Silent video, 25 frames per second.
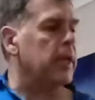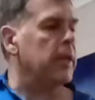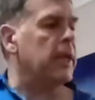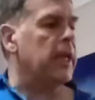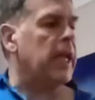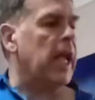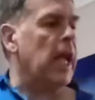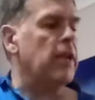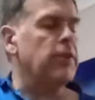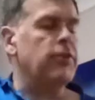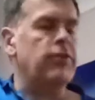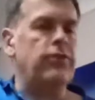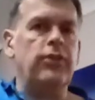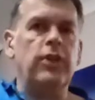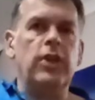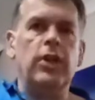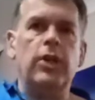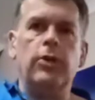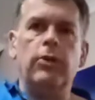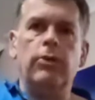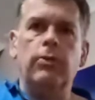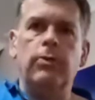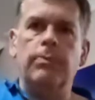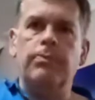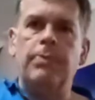gets
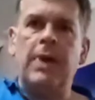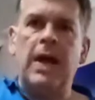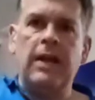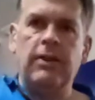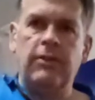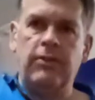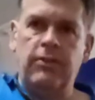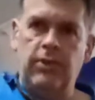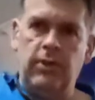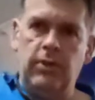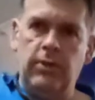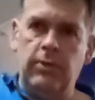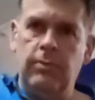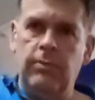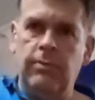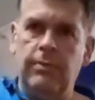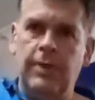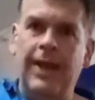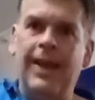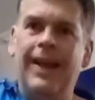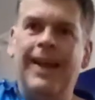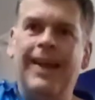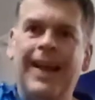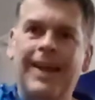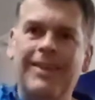you back to,
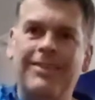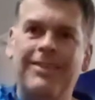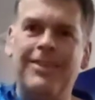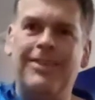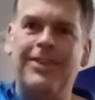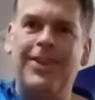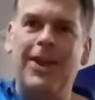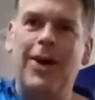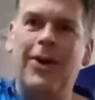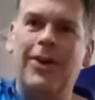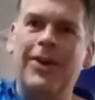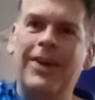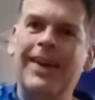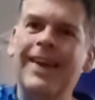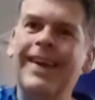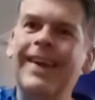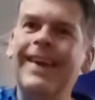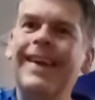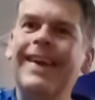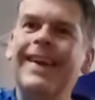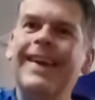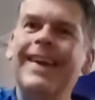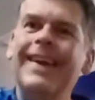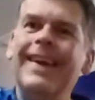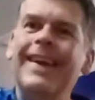as the song
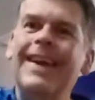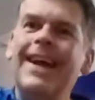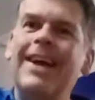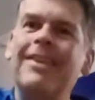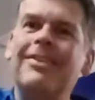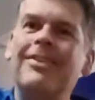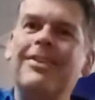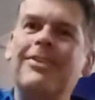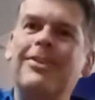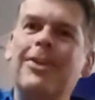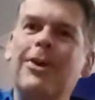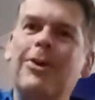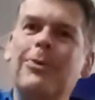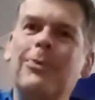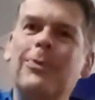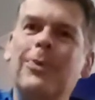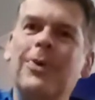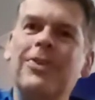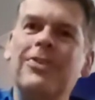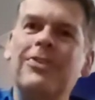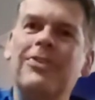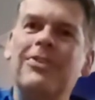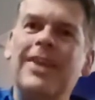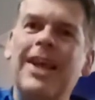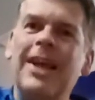
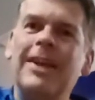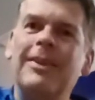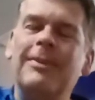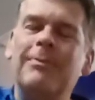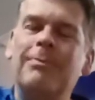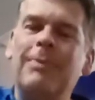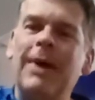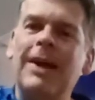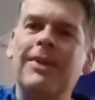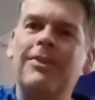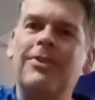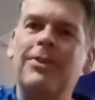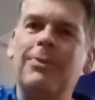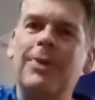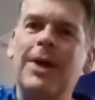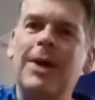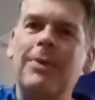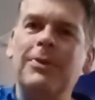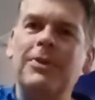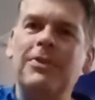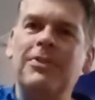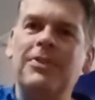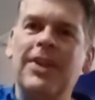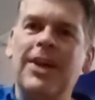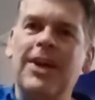once said, back to where
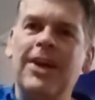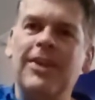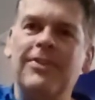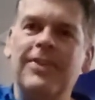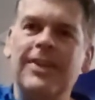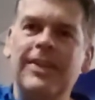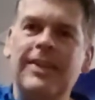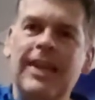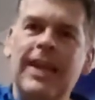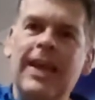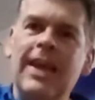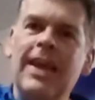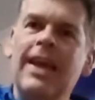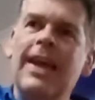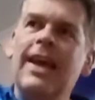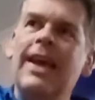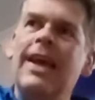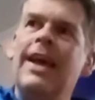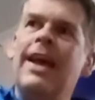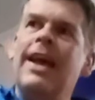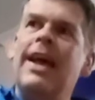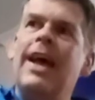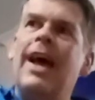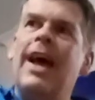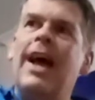we started.
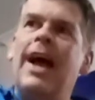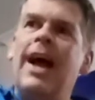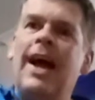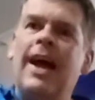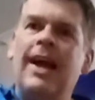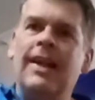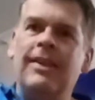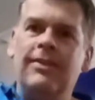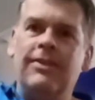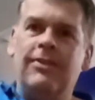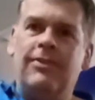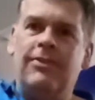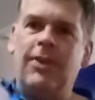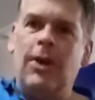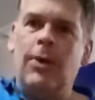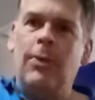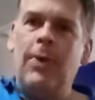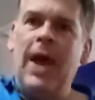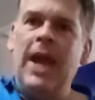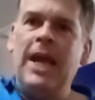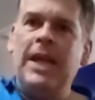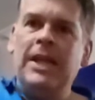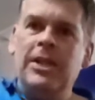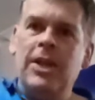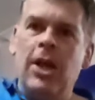And so
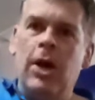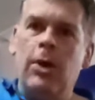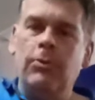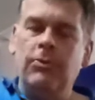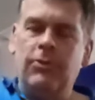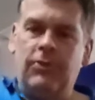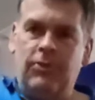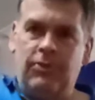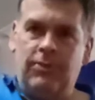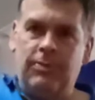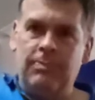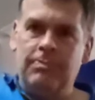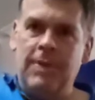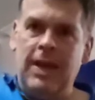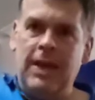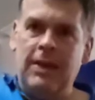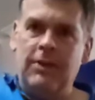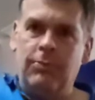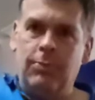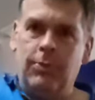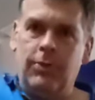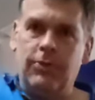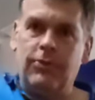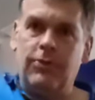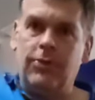8 notes makes
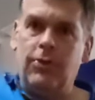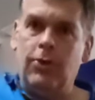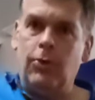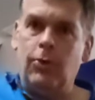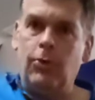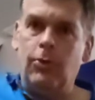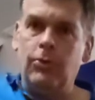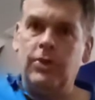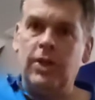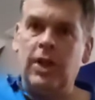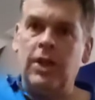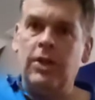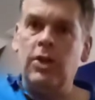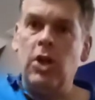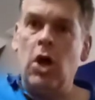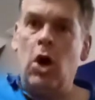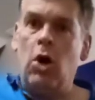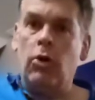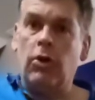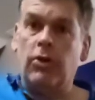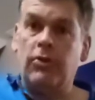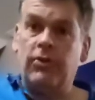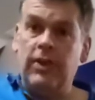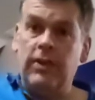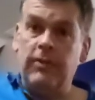what's called an
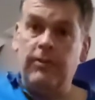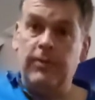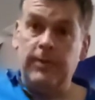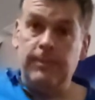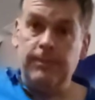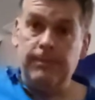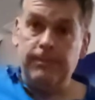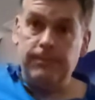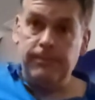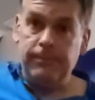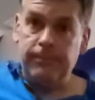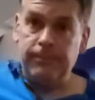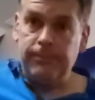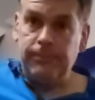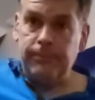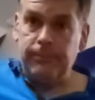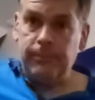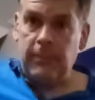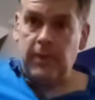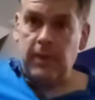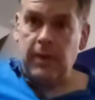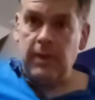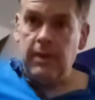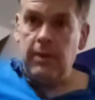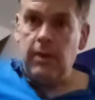octave,
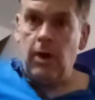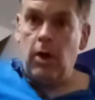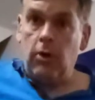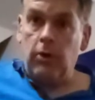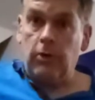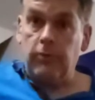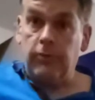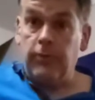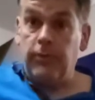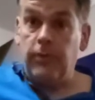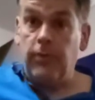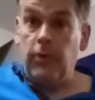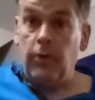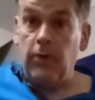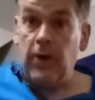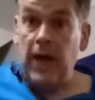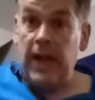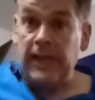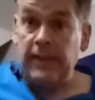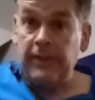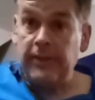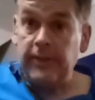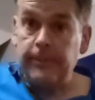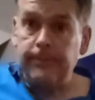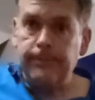oct for
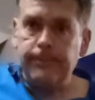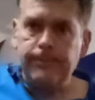8.